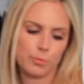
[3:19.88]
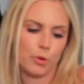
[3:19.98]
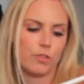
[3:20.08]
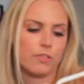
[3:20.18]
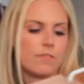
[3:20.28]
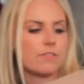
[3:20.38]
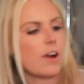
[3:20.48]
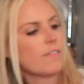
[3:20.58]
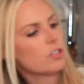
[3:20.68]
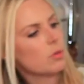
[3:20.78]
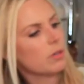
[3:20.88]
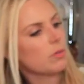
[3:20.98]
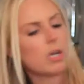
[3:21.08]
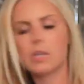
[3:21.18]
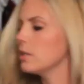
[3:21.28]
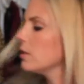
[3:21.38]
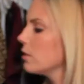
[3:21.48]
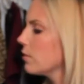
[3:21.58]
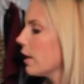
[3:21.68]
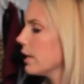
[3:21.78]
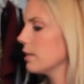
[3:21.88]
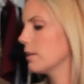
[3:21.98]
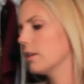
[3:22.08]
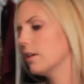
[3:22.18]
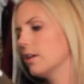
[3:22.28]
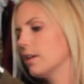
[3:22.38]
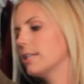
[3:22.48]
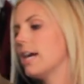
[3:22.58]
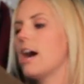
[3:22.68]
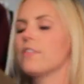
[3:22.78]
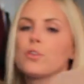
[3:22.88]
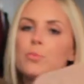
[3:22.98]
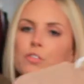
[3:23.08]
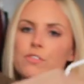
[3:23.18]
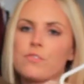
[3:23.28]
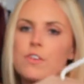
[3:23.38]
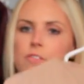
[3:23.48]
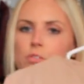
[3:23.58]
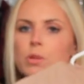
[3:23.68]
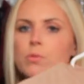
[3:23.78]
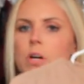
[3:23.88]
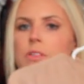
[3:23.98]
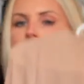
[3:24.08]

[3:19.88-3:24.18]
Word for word: They're both from Forever 21, right? Yeah, they're both from Forever 21.